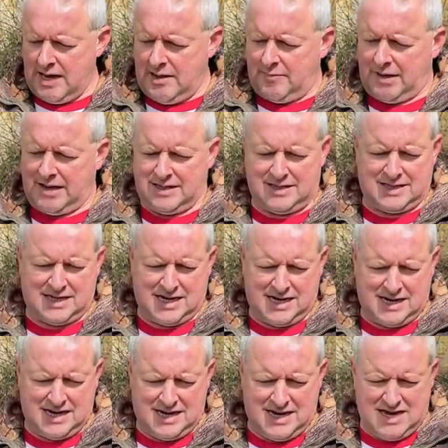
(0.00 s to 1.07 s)
but
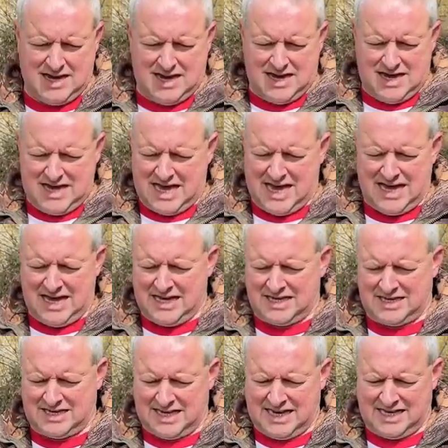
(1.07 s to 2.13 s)
uh, yeah
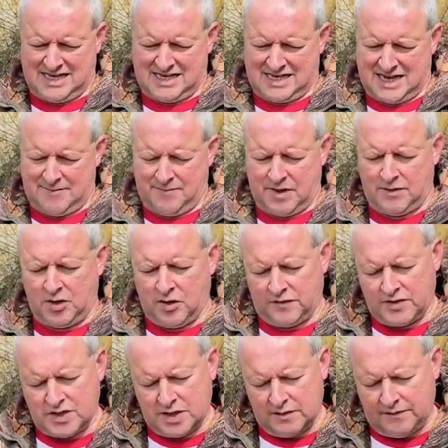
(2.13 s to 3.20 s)
it's it's um, and you've got
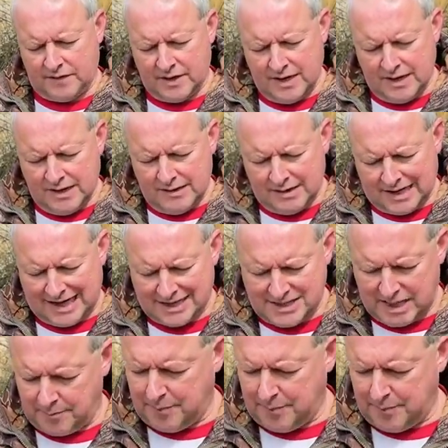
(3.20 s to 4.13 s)
the sort of classic